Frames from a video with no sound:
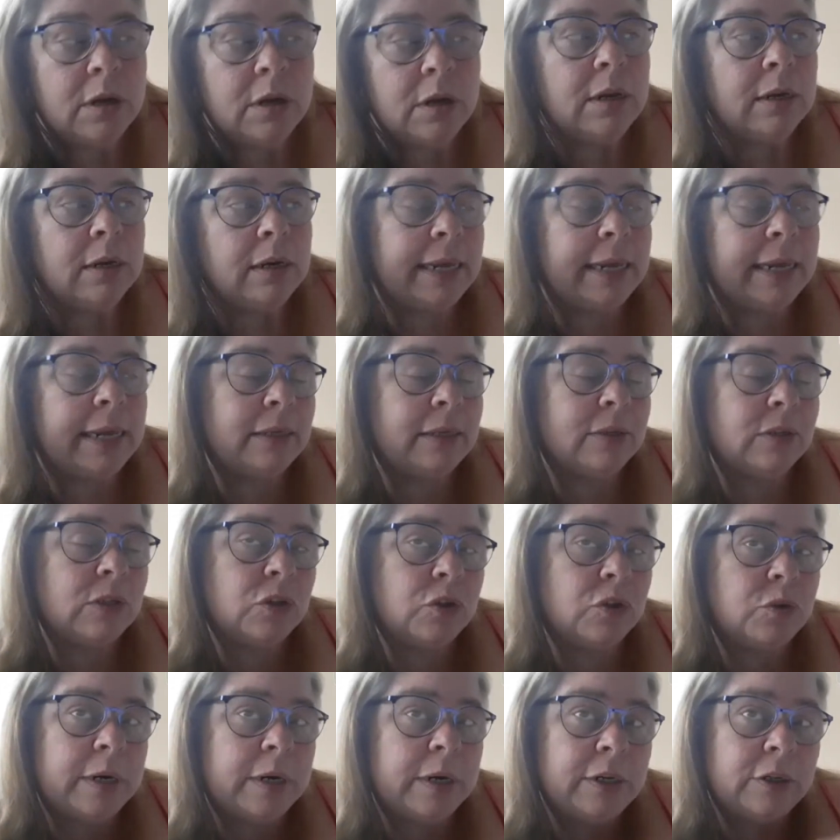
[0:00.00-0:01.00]
like,
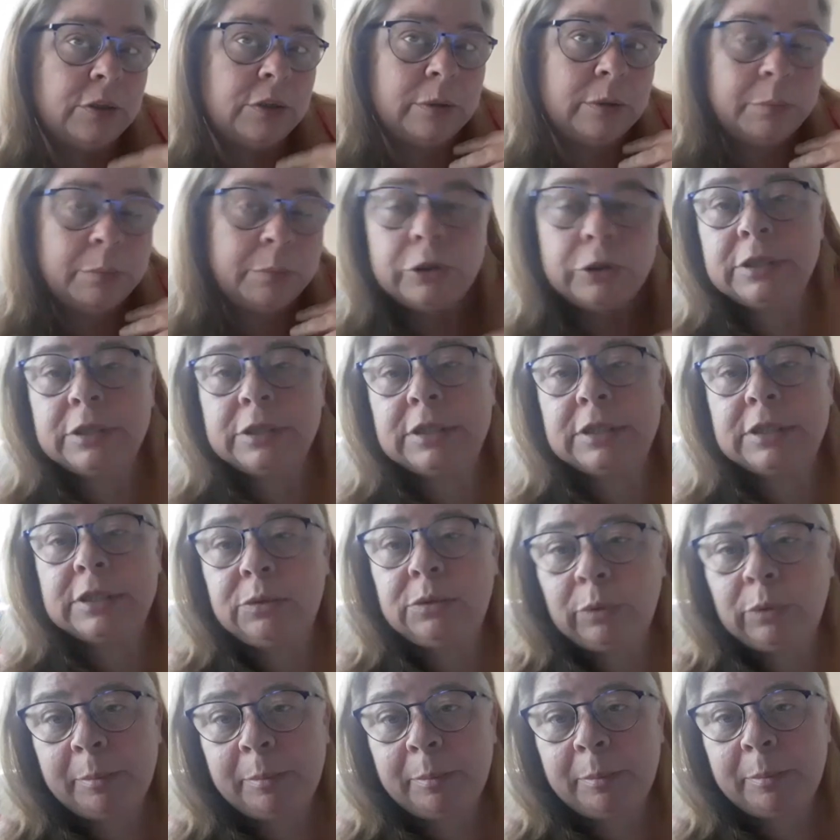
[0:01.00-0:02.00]
straight to emergency,
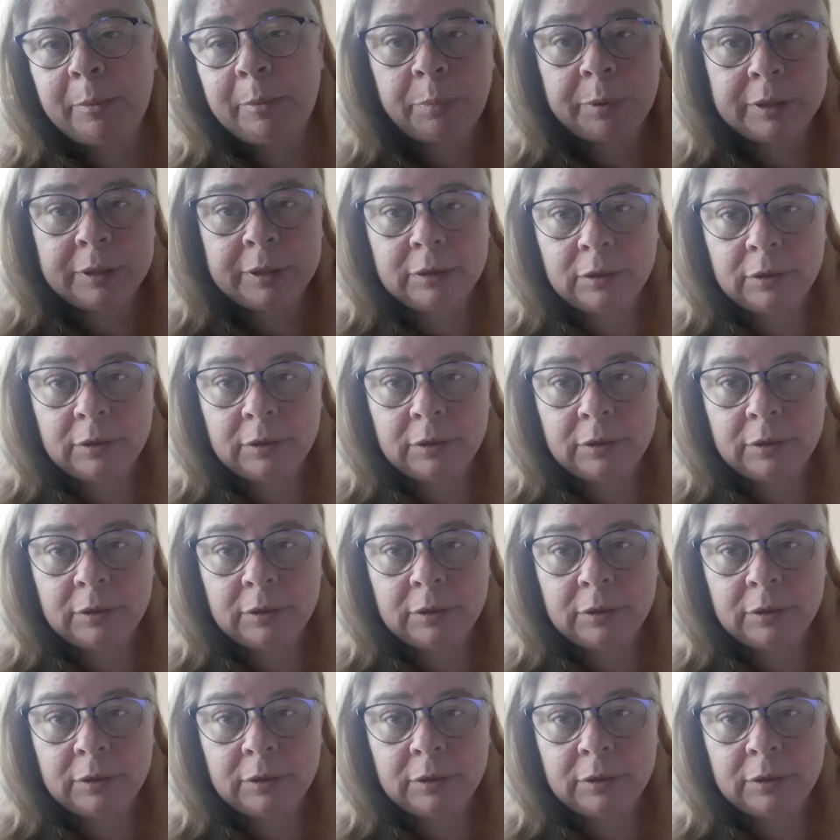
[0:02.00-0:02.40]
rip him open,